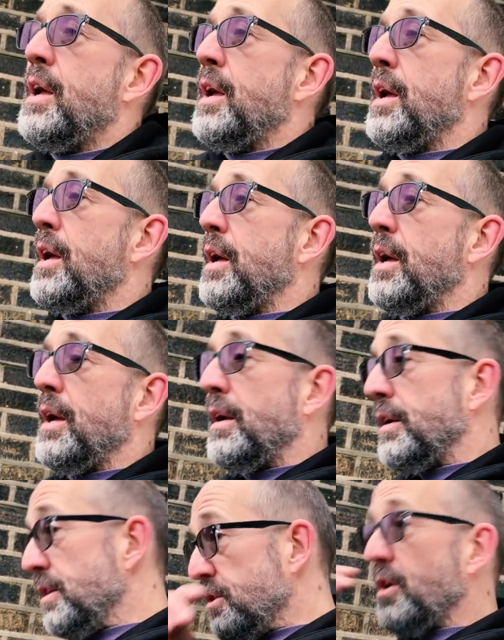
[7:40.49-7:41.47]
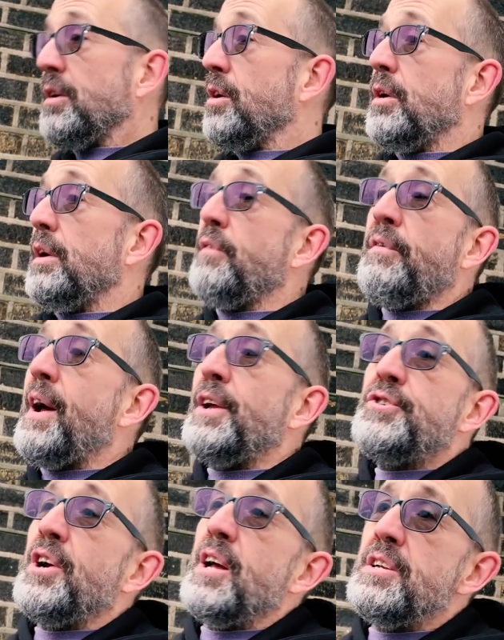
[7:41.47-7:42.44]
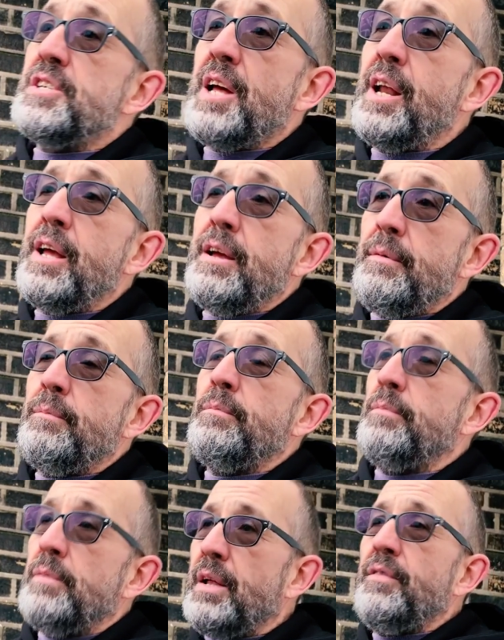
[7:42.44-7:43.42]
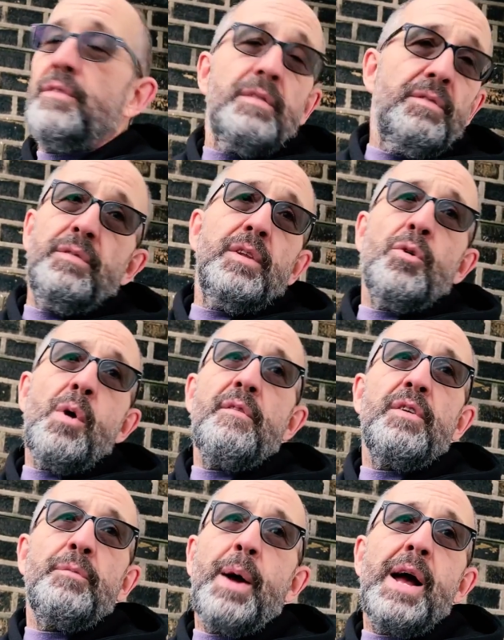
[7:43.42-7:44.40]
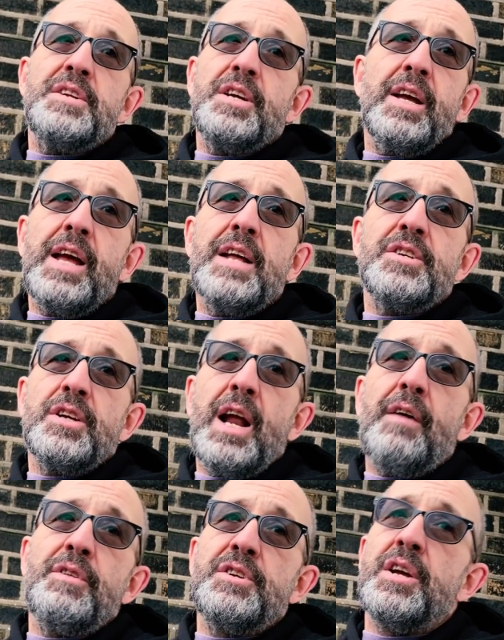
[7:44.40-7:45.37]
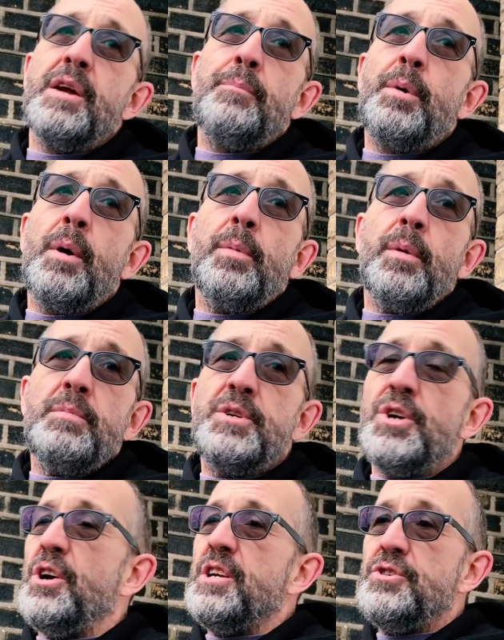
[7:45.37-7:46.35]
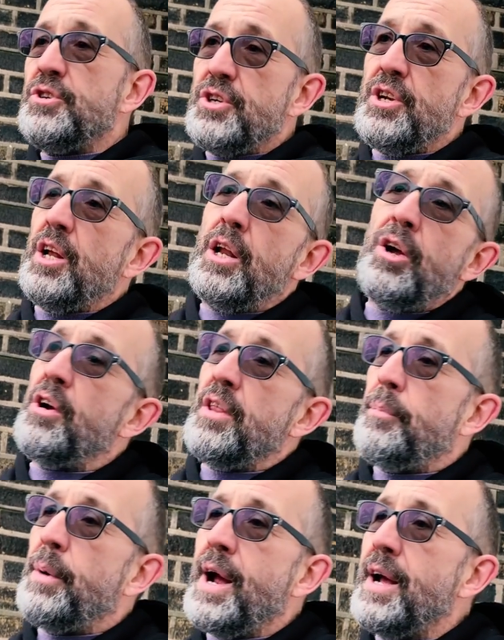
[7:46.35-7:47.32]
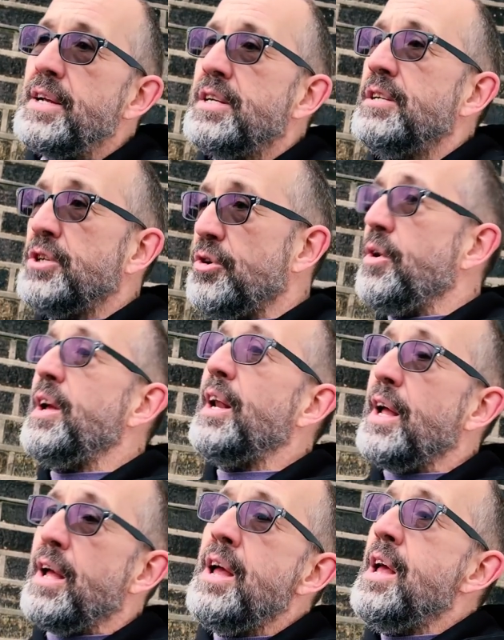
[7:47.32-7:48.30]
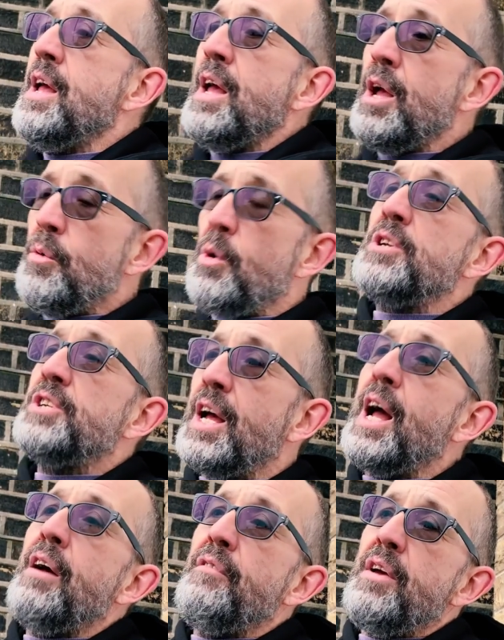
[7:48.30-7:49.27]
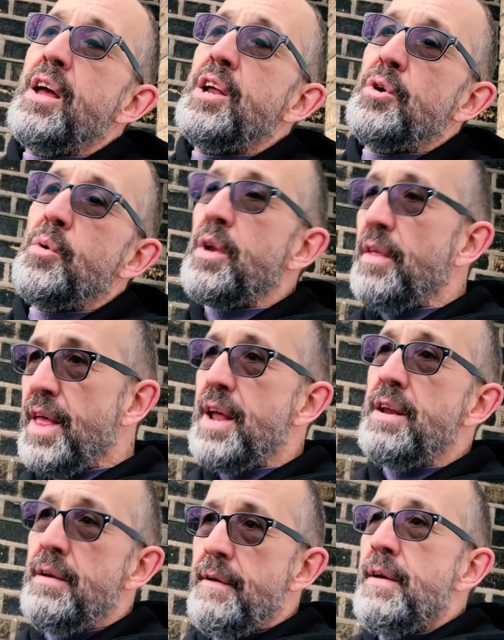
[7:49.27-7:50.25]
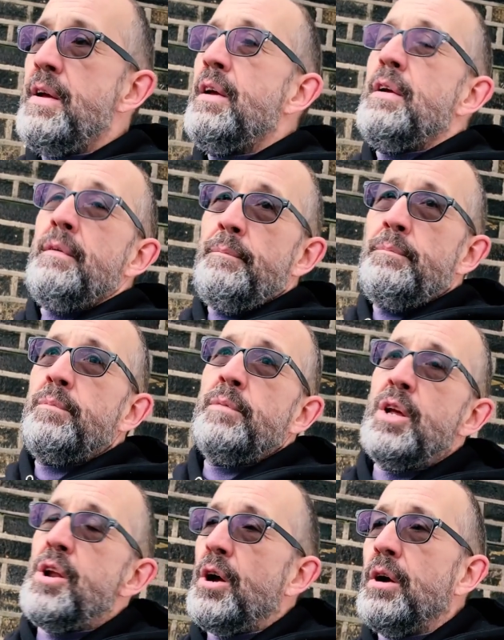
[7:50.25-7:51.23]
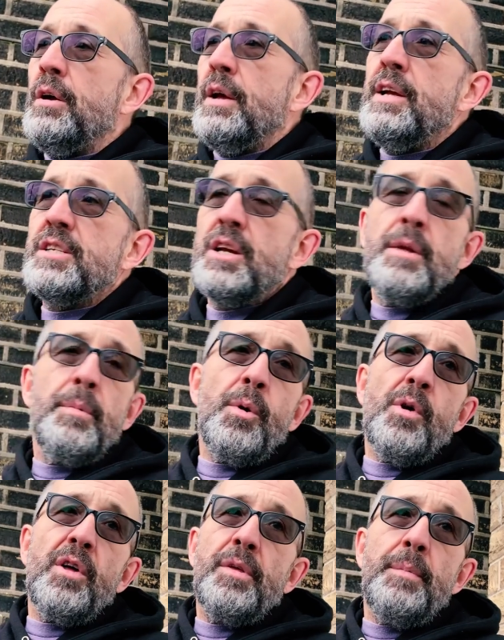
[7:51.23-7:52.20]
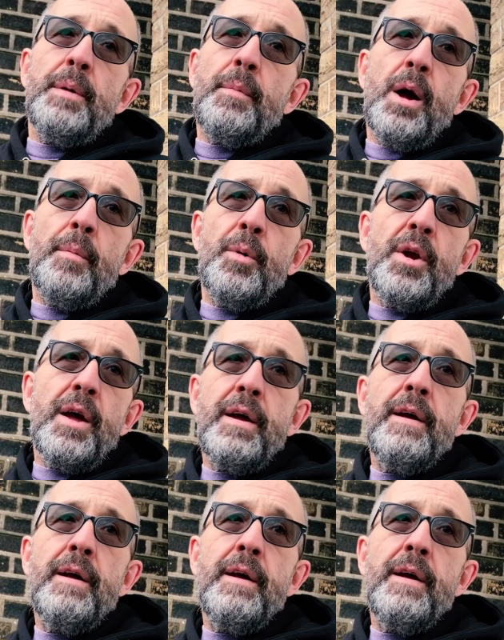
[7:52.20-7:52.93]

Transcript: what it uh, is. Because if I try and sell it, whoever buys it again is going to have the same problem, so it's just going to lower the price. So really, it wants the I V A doing, and then, you know, it's going to be worth a bit more money.